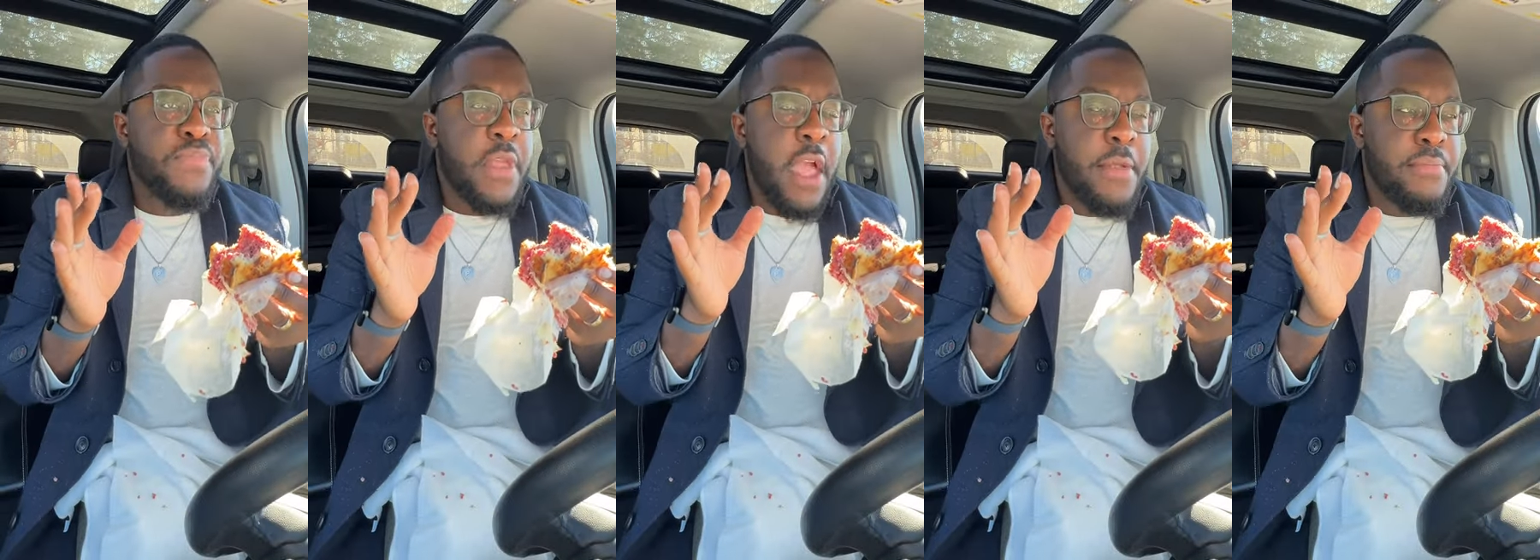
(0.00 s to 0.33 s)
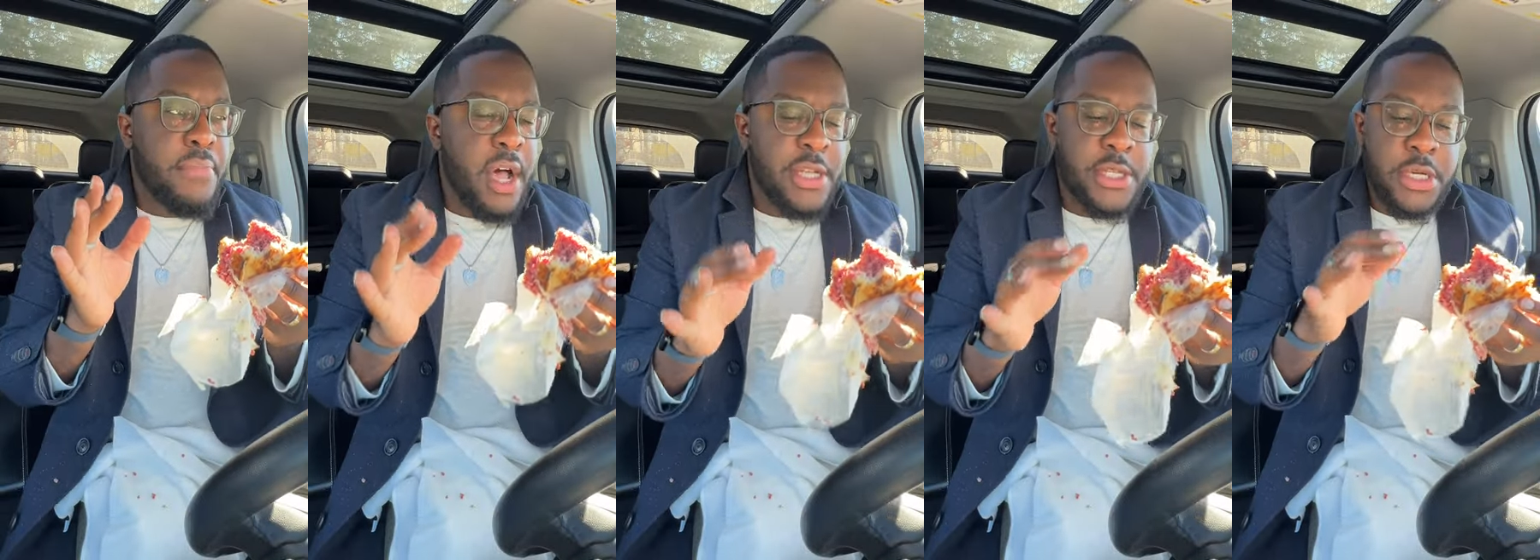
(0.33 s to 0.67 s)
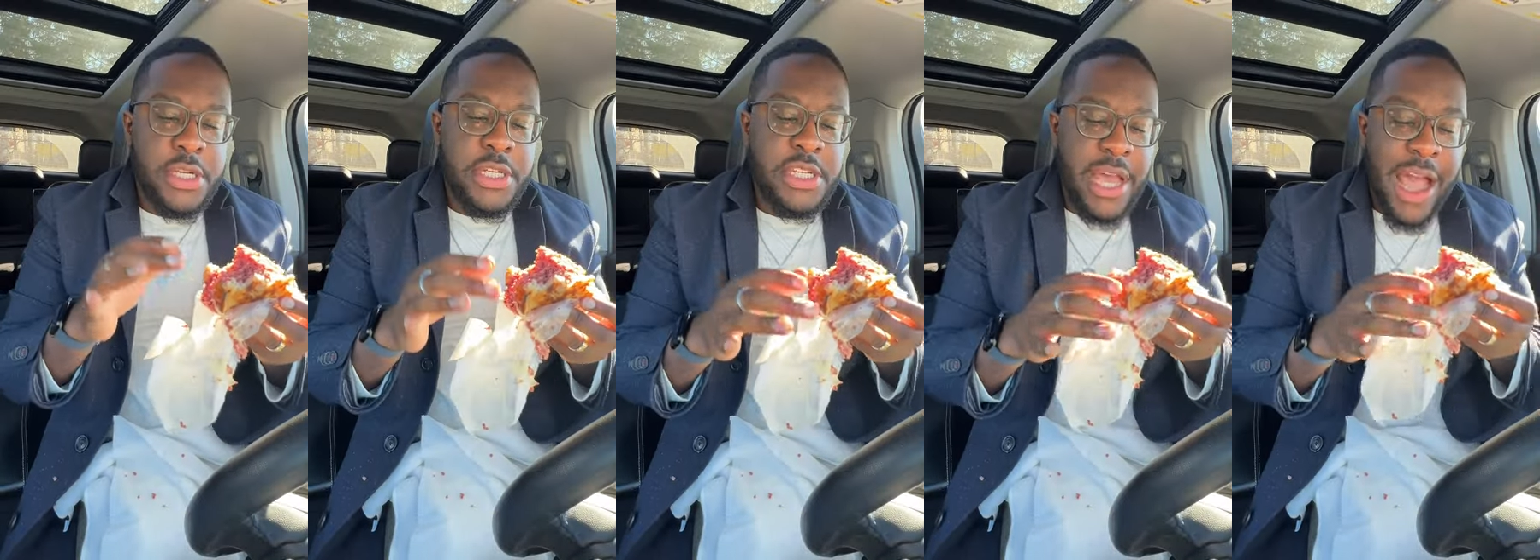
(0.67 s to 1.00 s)
and mustard
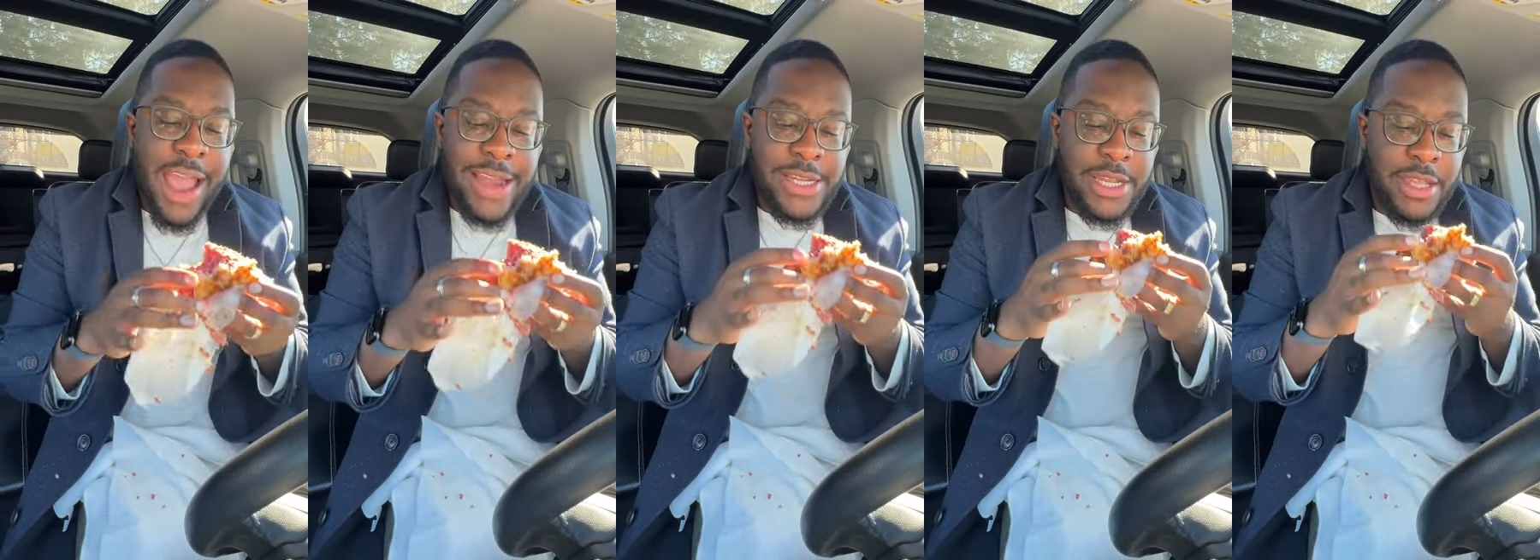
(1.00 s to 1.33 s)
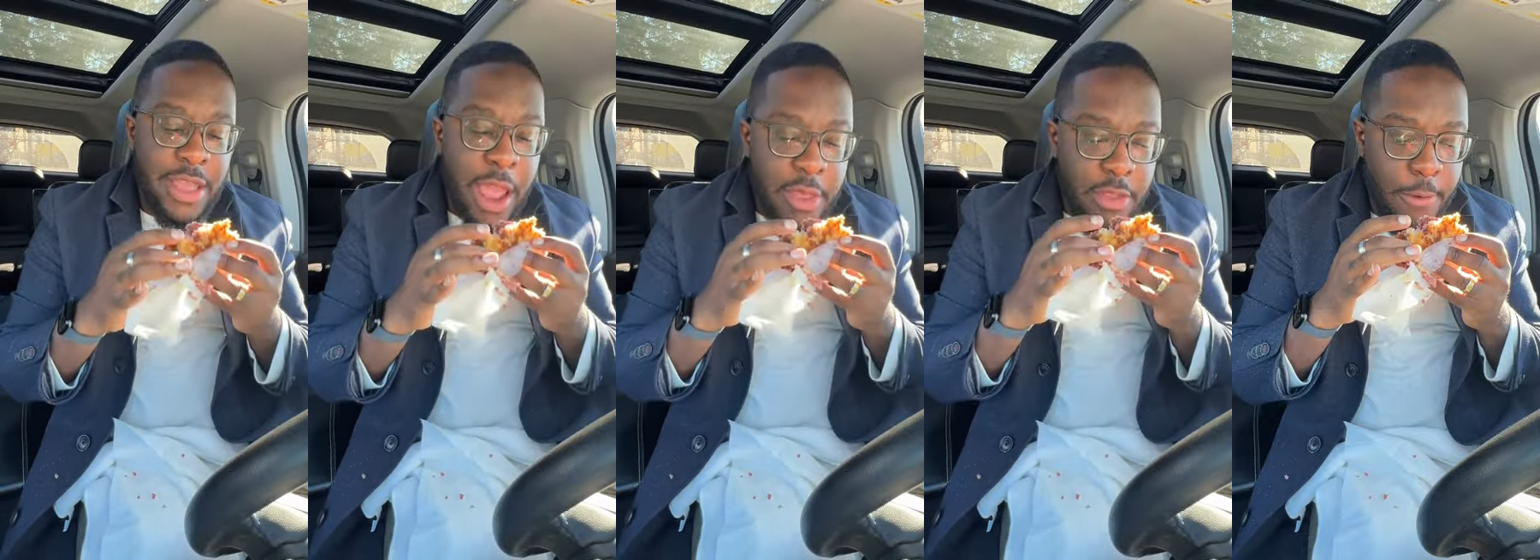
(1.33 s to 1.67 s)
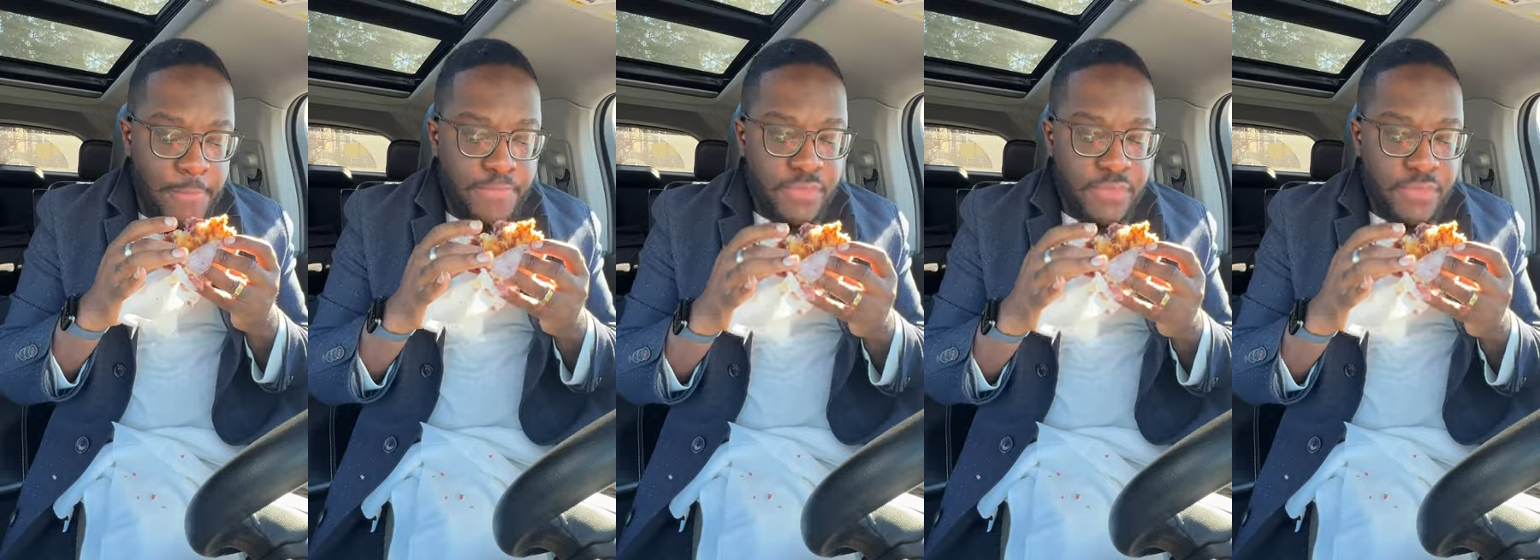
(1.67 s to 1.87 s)
to tie it together.